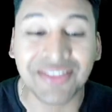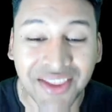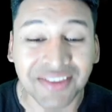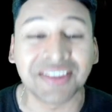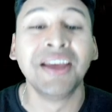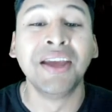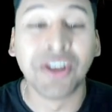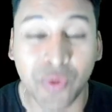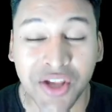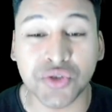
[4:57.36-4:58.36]
this
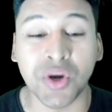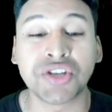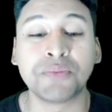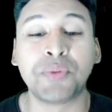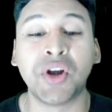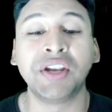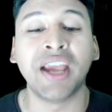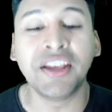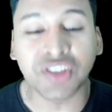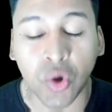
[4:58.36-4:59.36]
registration period
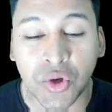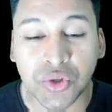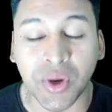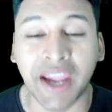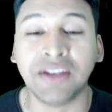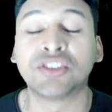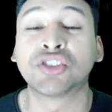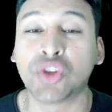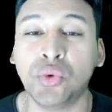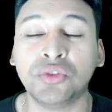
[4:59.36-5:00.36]
is going to end
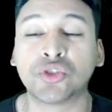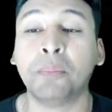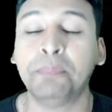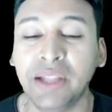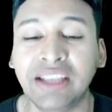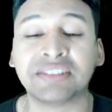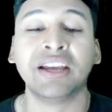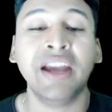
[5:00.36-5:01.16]
soon. So please,